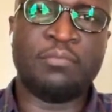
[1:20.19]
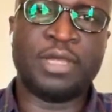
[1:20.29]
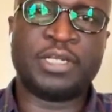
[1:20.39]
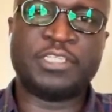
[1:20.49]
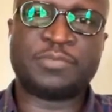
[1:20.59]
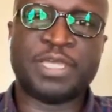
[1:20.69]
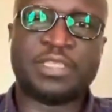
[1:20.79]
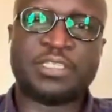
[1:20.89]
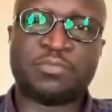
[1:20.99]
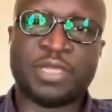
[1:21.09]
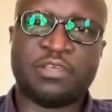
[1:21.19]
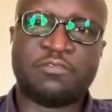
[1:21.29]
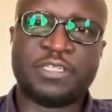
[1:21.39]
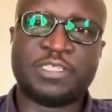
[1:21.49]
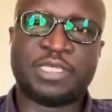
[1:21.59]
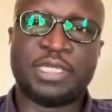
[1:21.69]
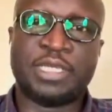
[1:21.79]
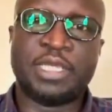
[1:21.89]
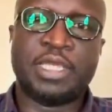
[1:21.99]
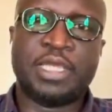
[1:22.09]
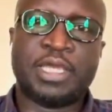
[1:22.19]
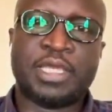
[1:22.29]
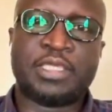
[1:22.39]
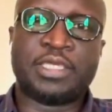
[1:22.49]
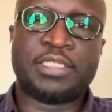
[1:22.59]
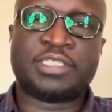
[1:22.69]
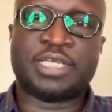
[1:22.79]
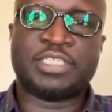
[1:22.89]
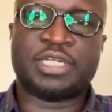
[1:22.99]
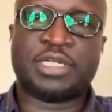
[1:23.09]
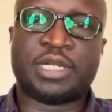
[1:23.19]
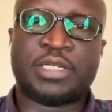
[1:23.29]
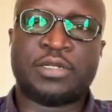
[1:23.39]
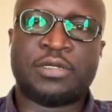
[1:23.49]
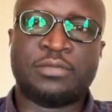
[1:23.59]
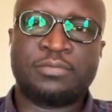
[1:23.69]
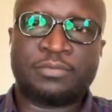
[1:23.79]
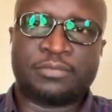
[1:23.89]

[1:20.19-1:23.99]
But despite these benefits, yields are generally low,